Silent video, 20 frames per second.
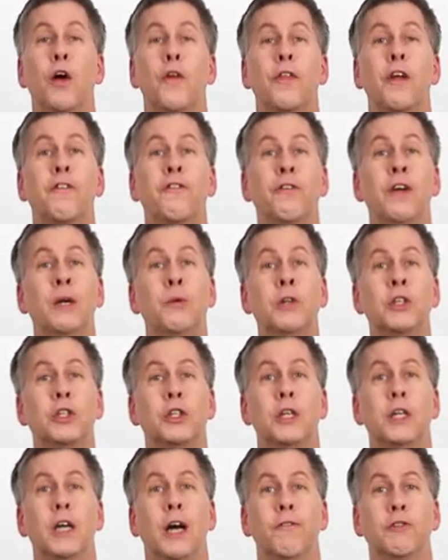The
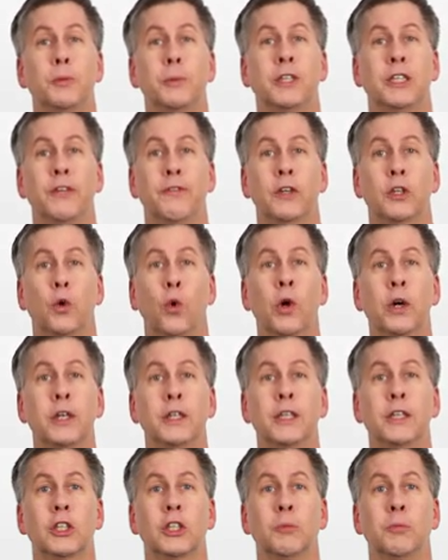frequency of specific
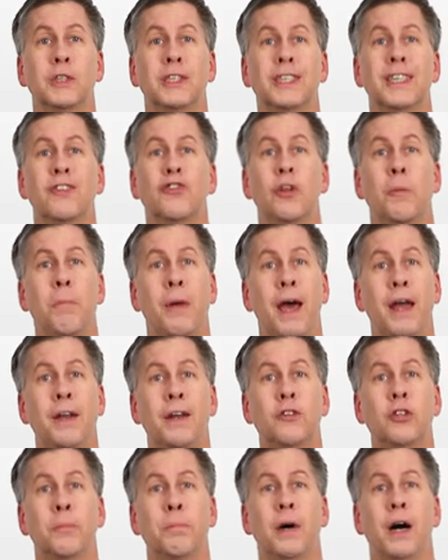organisms is
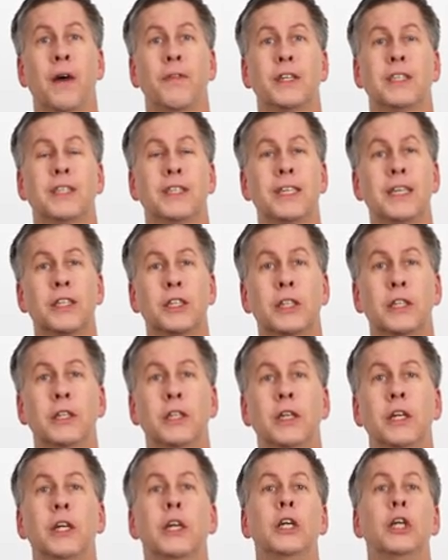dependent upon the
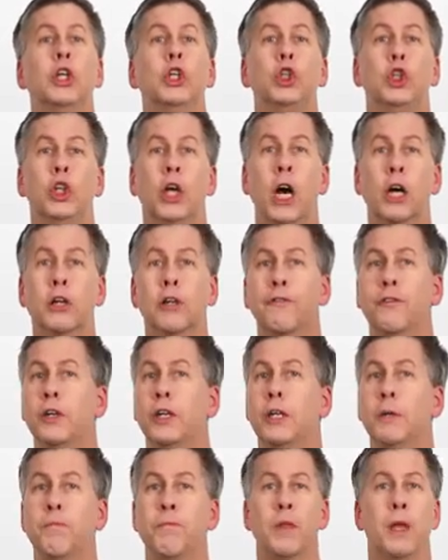season,
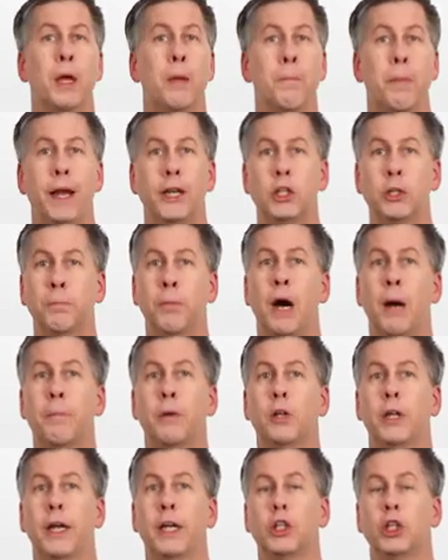geography, patient
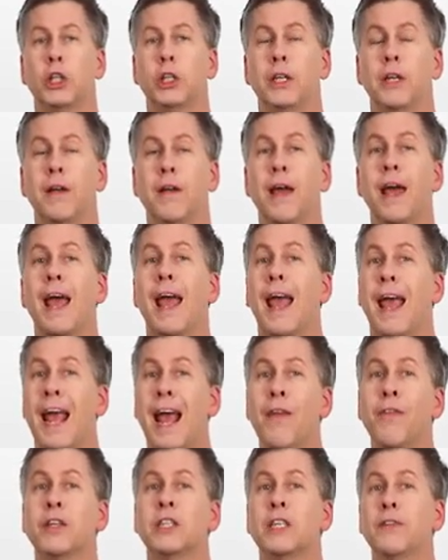population, and the